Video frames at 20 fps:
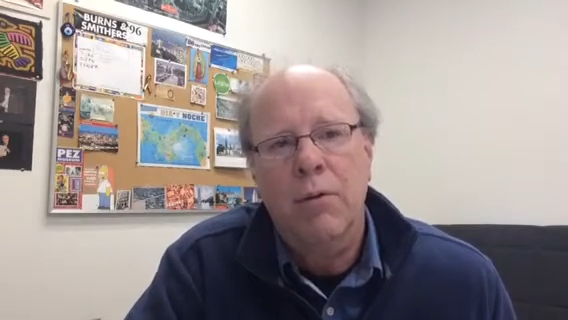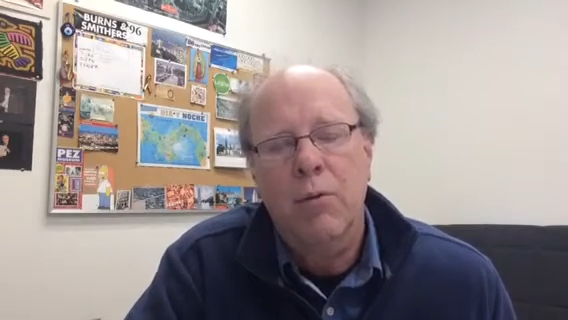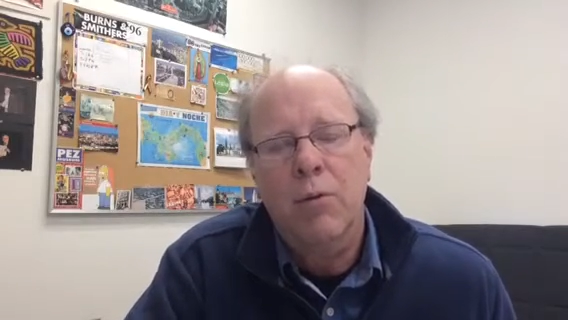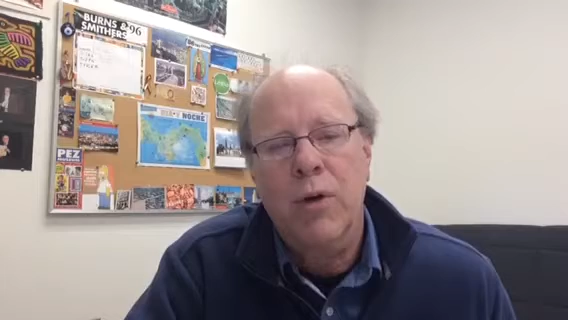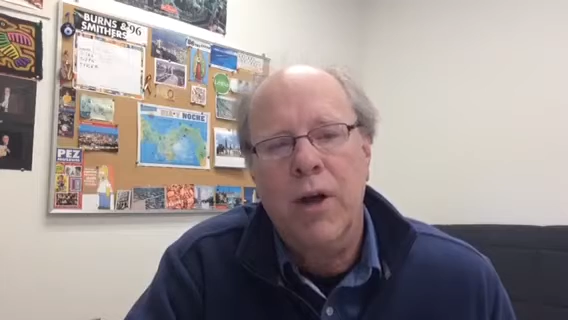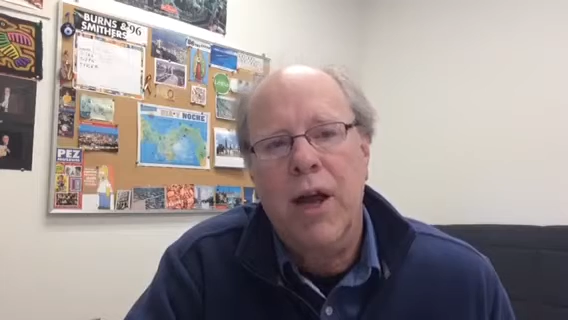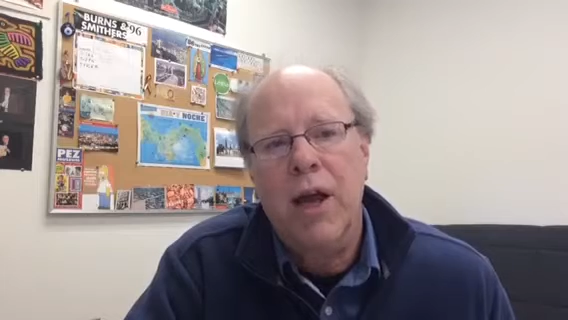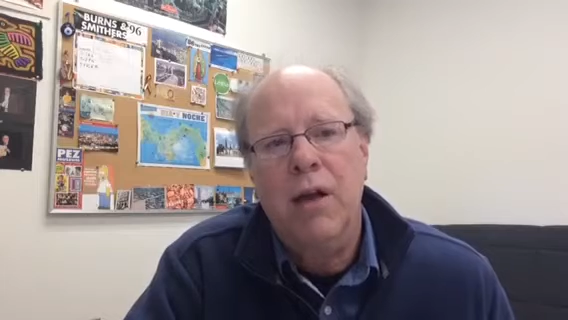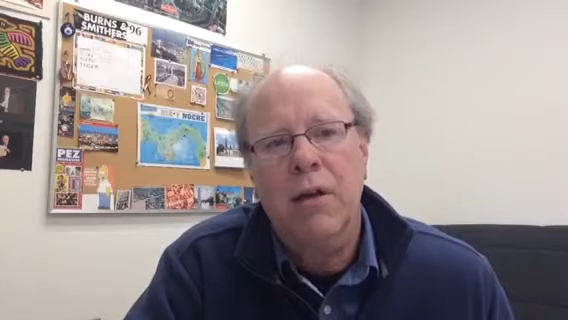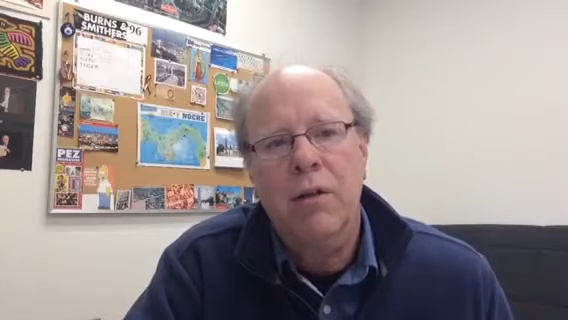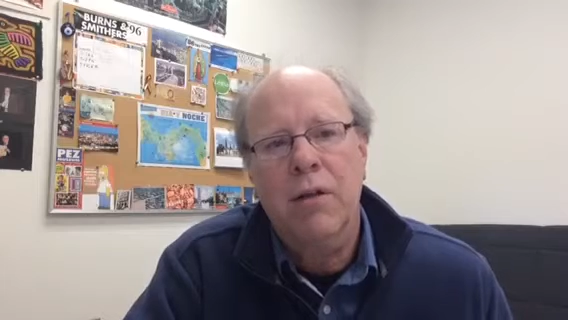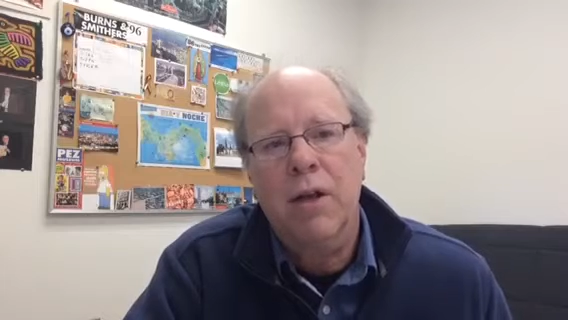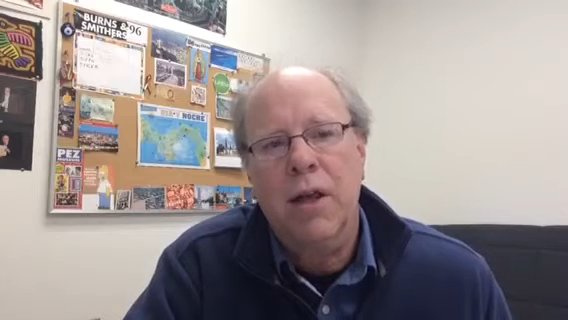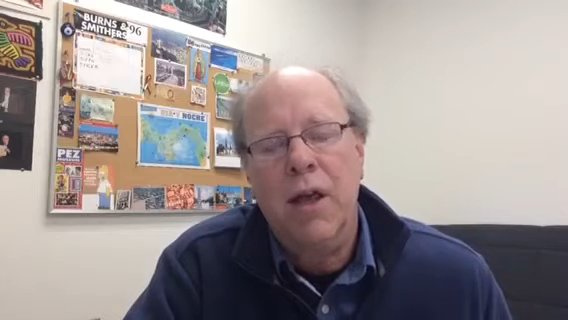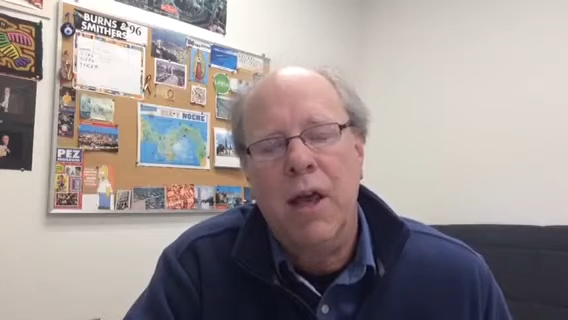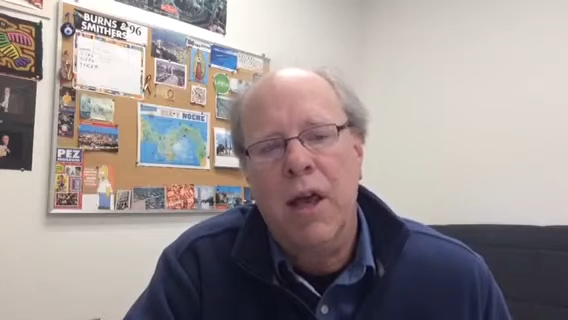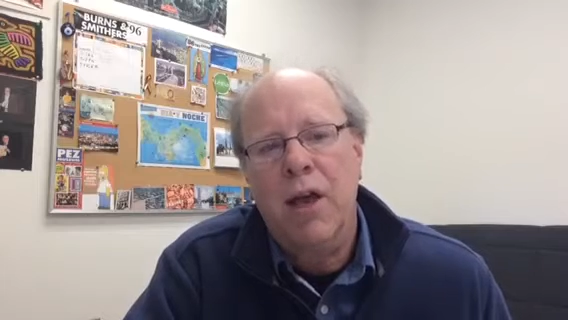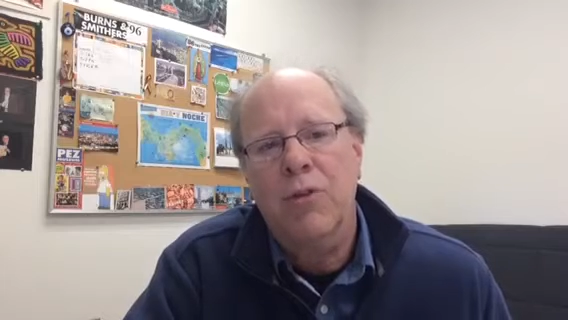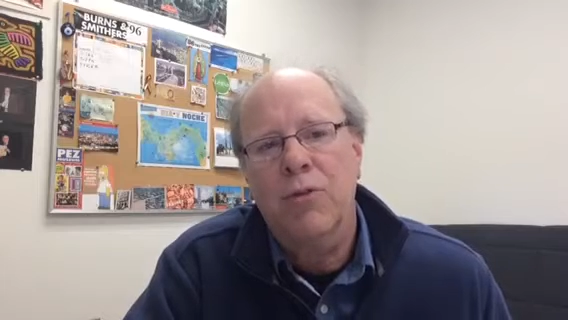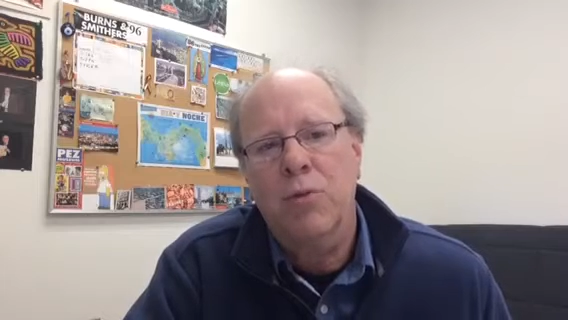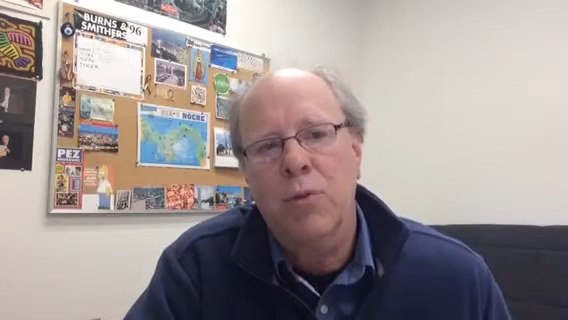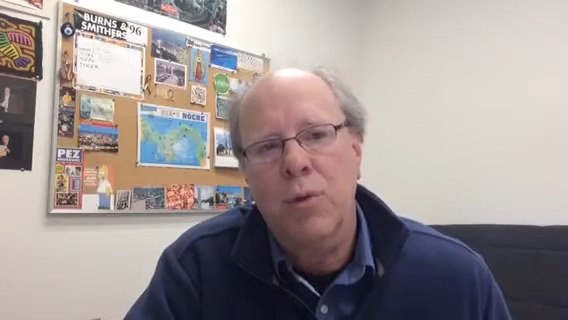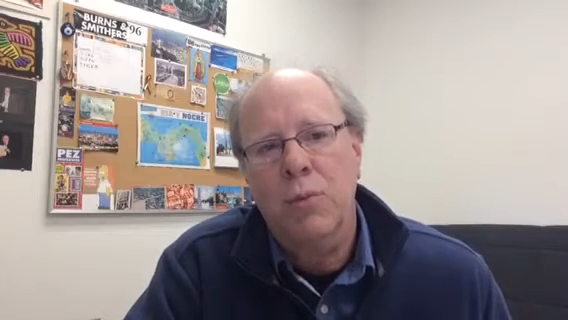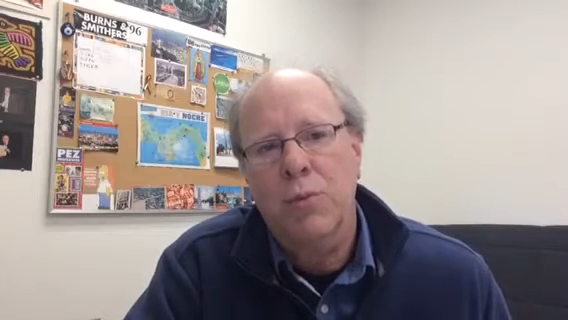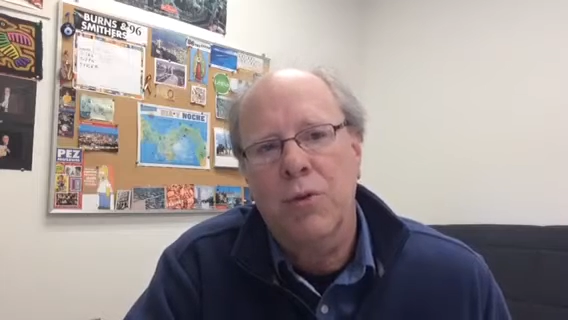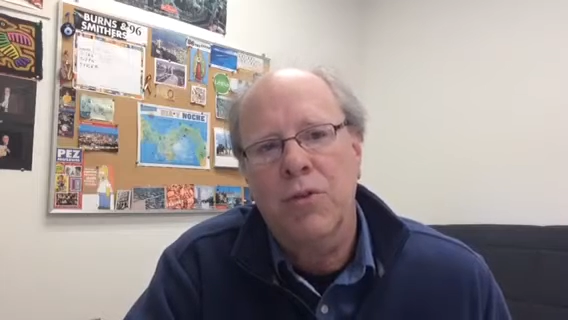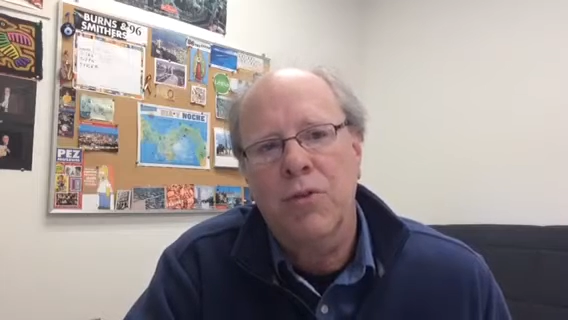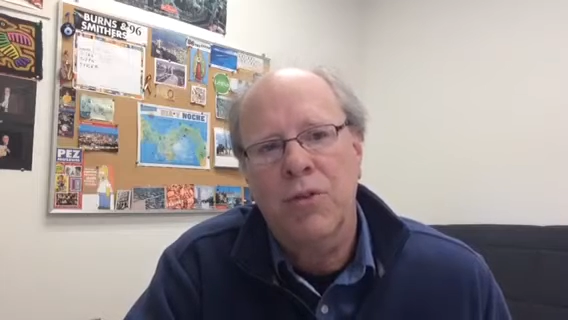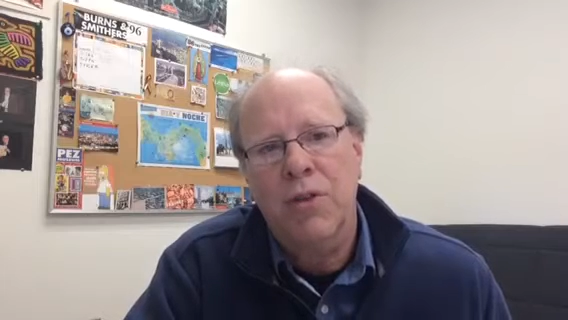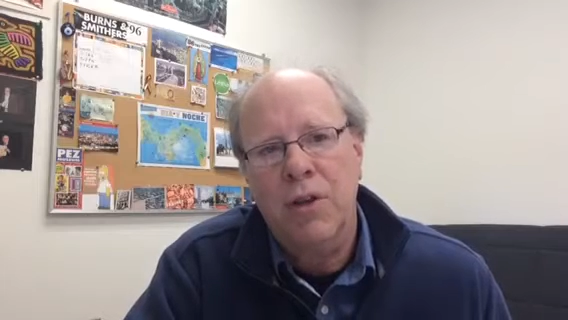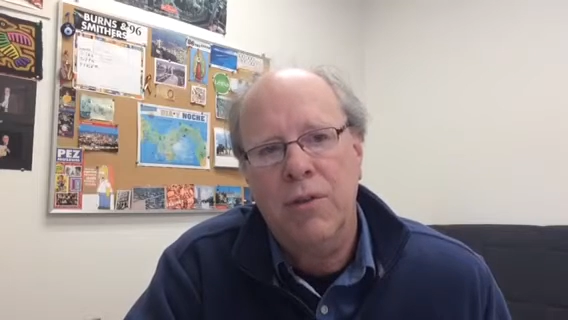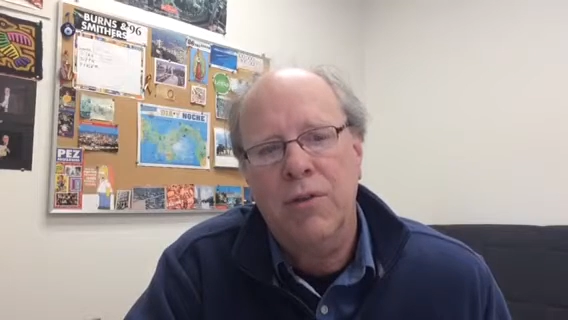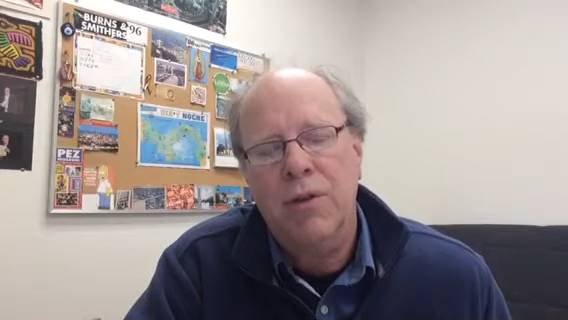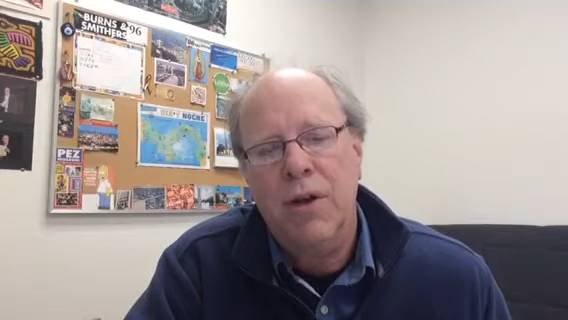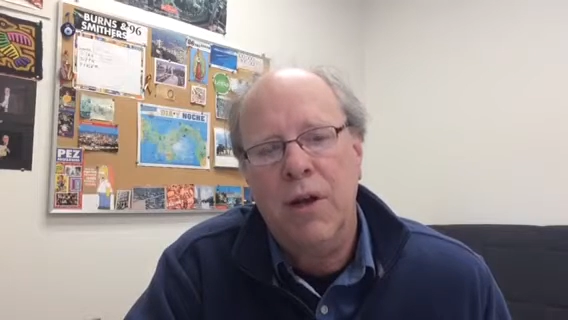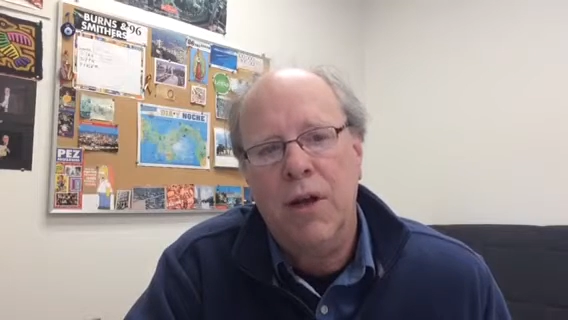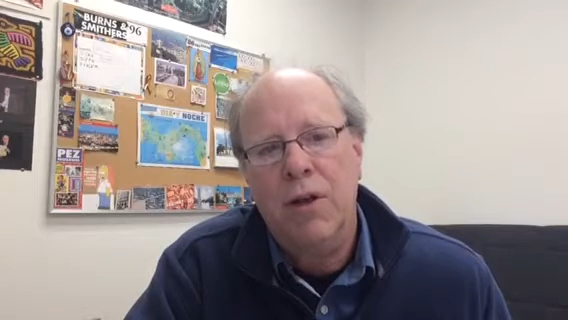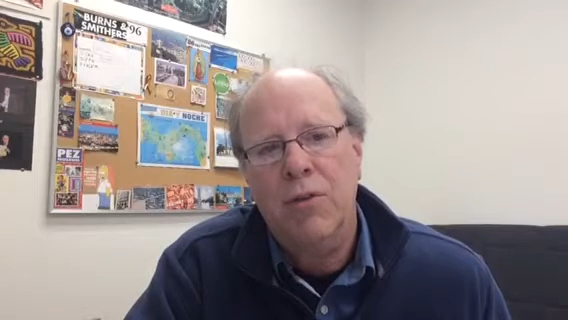reality as we perceive it,